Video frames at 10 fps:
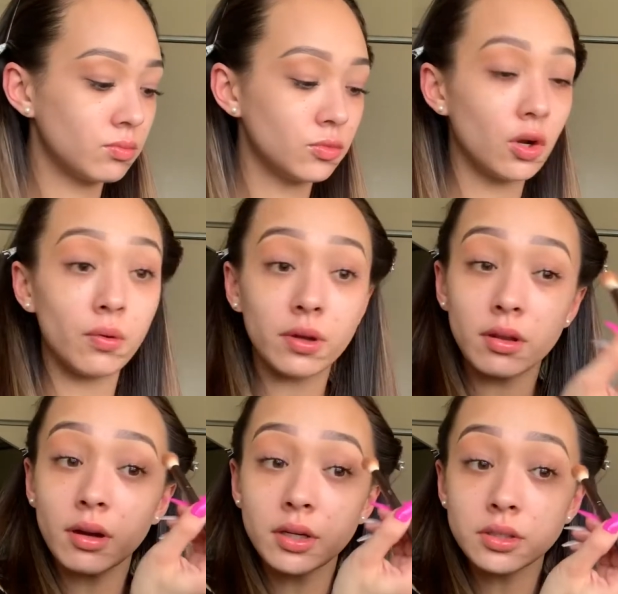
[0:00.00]
going the
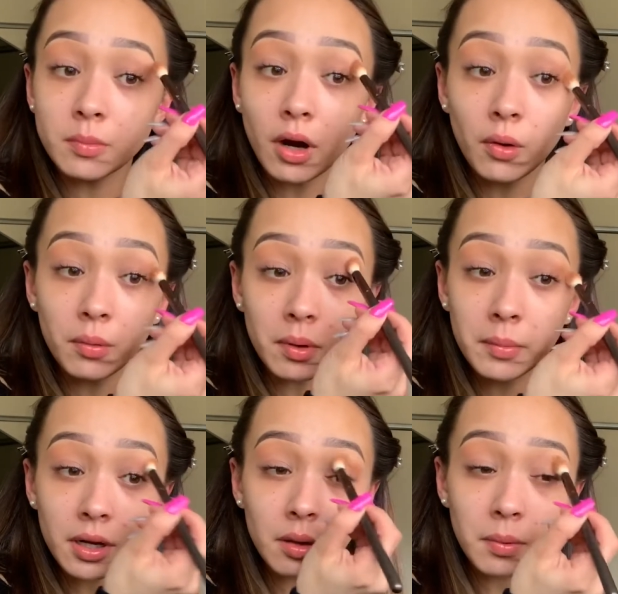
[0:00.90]
extra mile with my
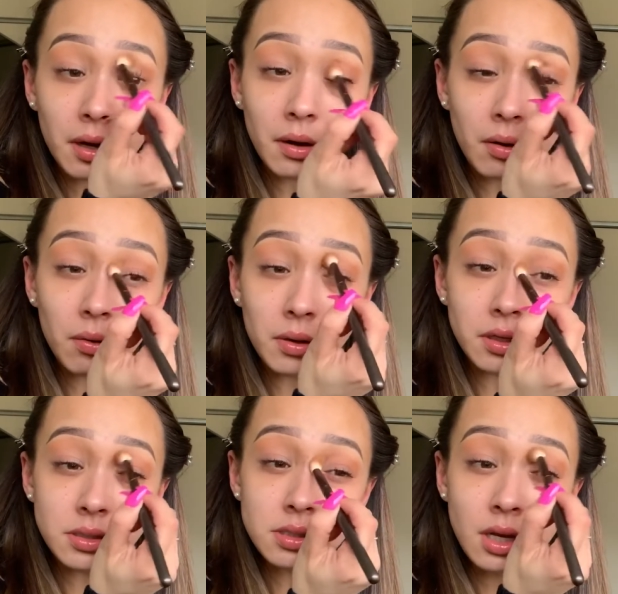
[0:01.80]
makeup, I
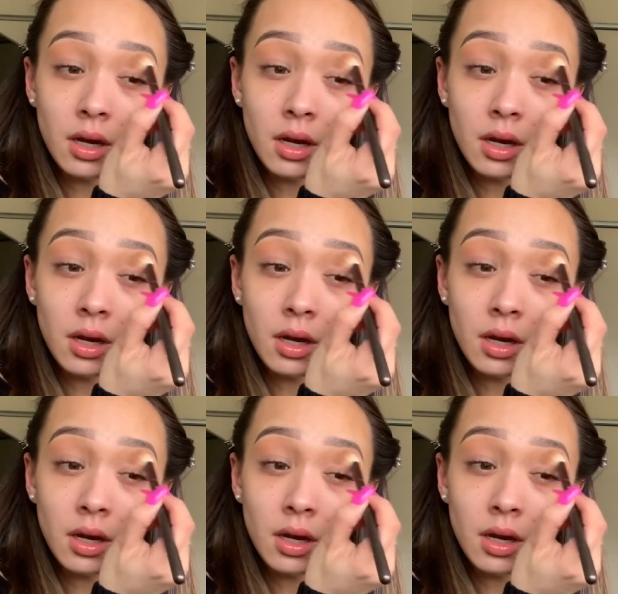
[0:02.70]
always